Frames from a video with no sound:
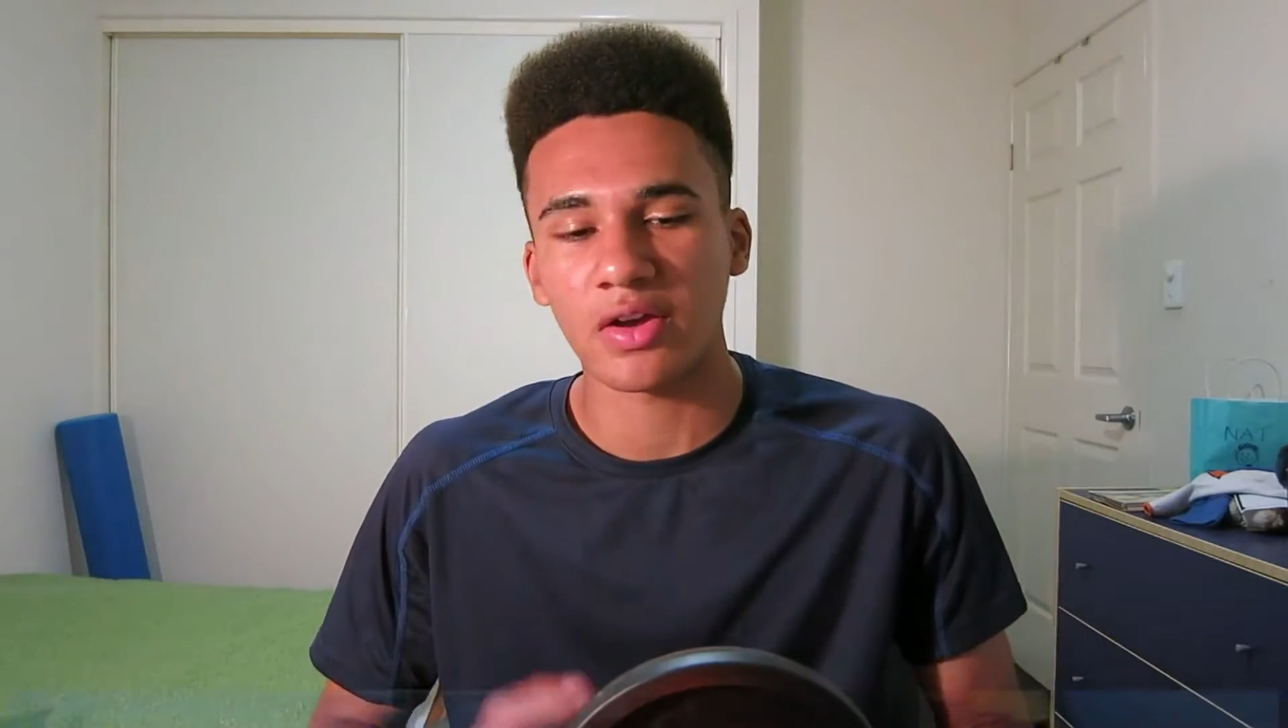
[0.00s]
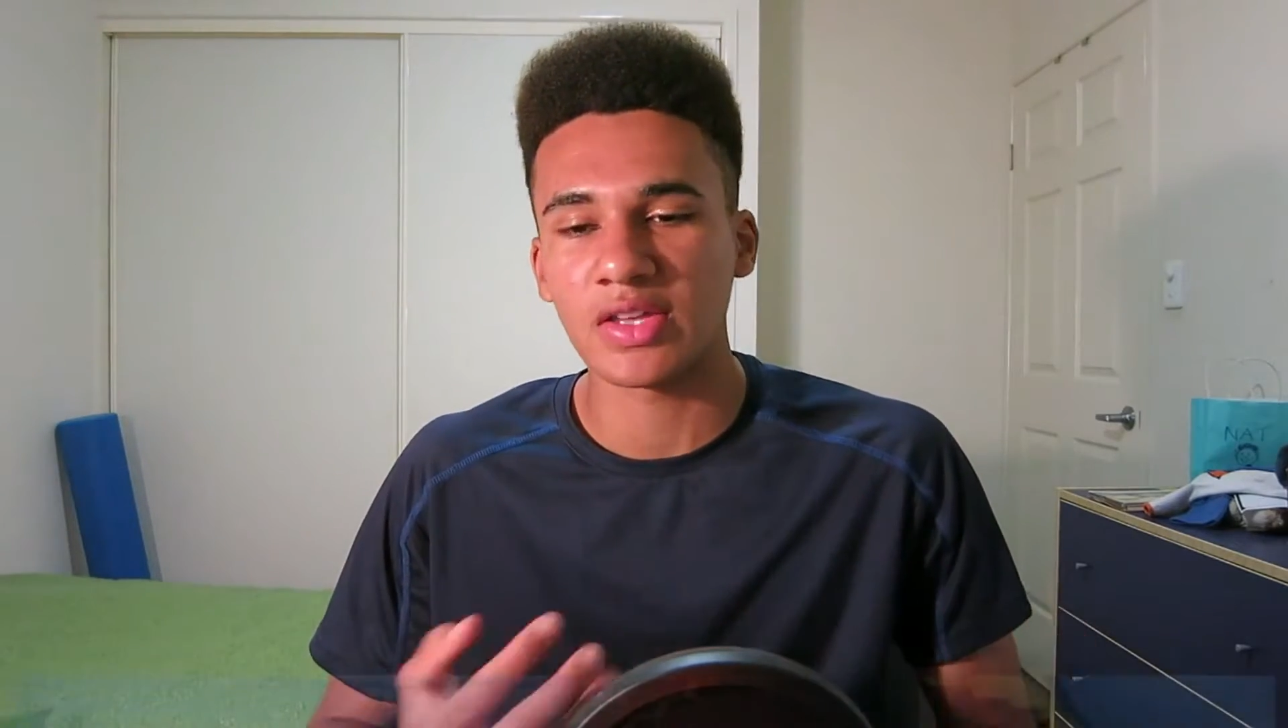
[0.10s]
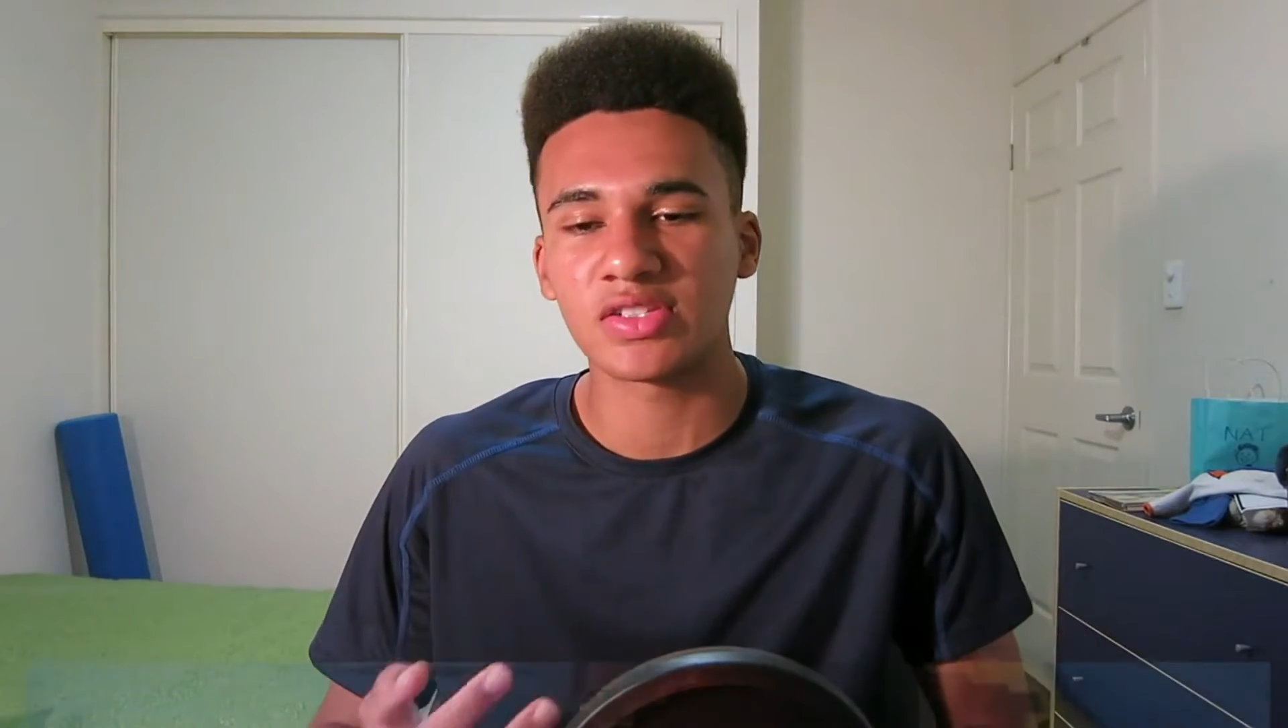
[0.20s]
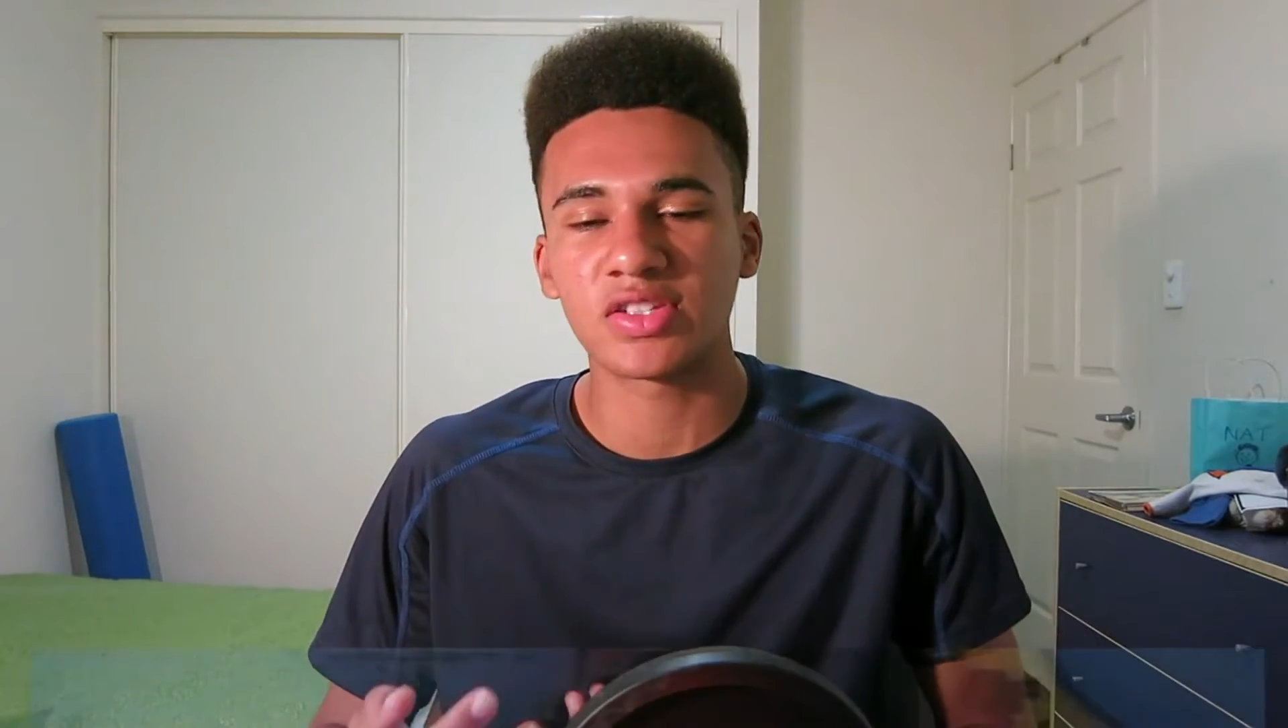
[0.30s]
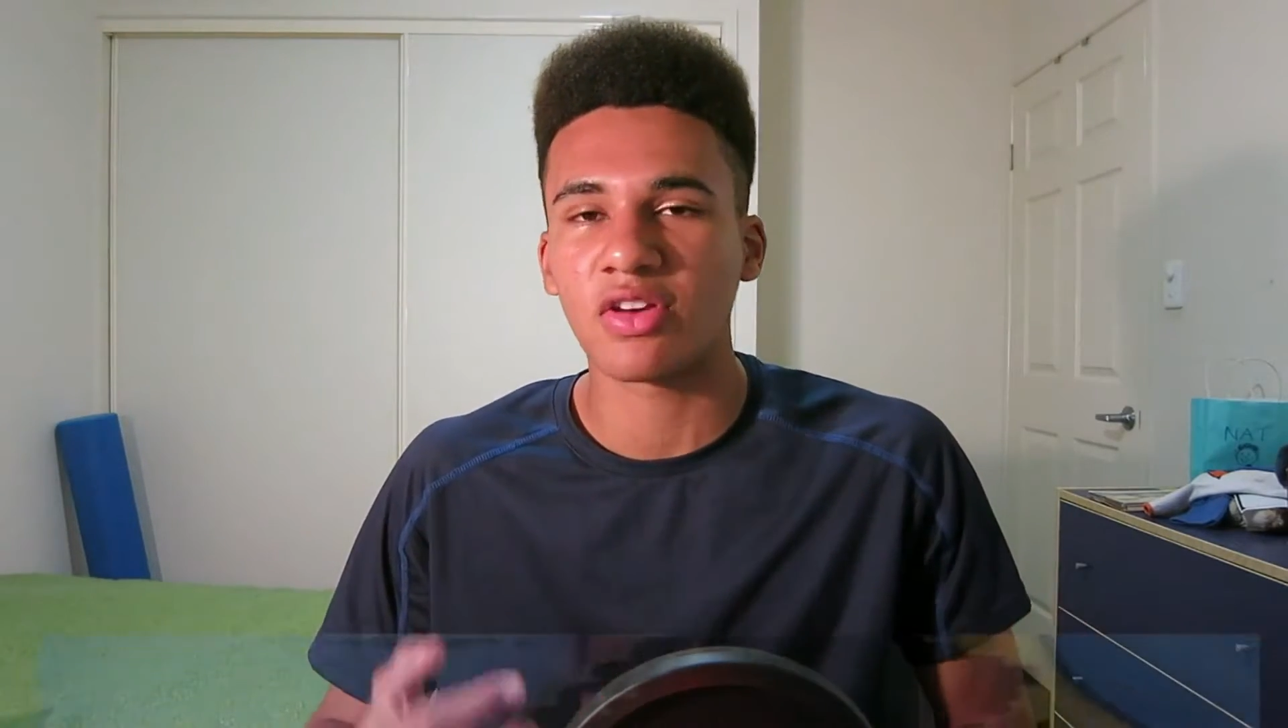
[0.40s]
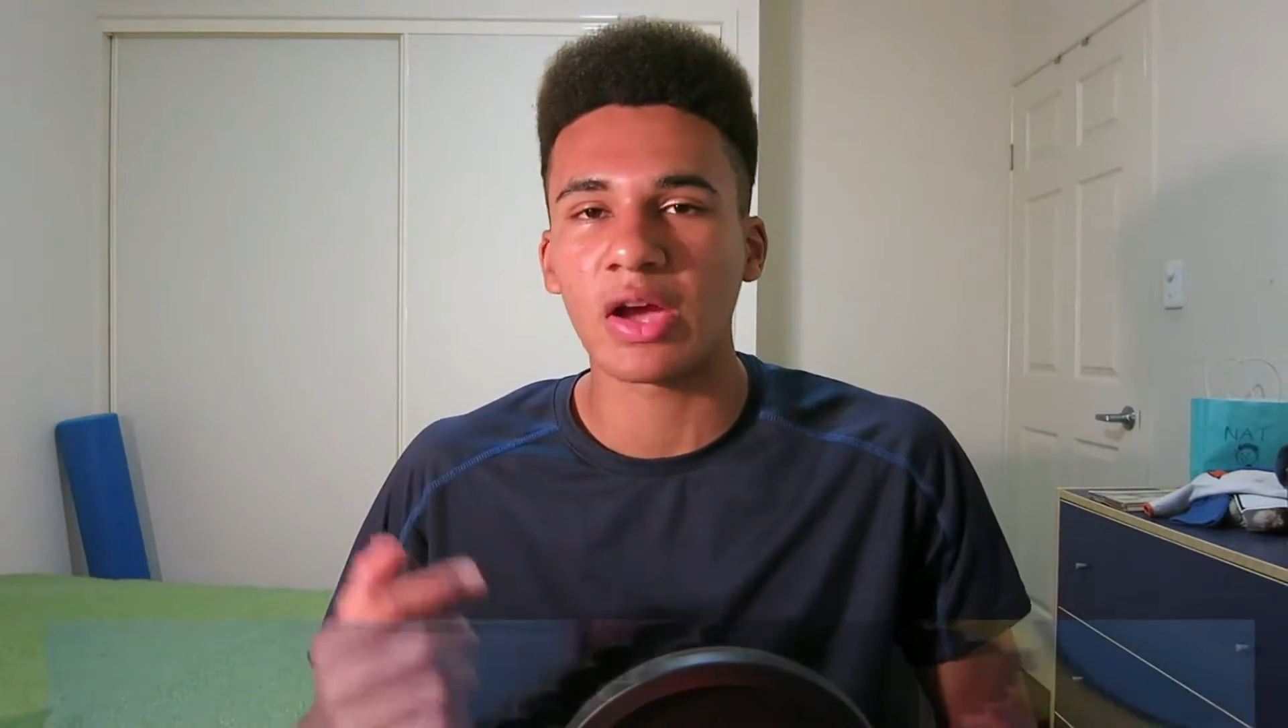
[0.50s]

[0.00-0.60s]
Instagram,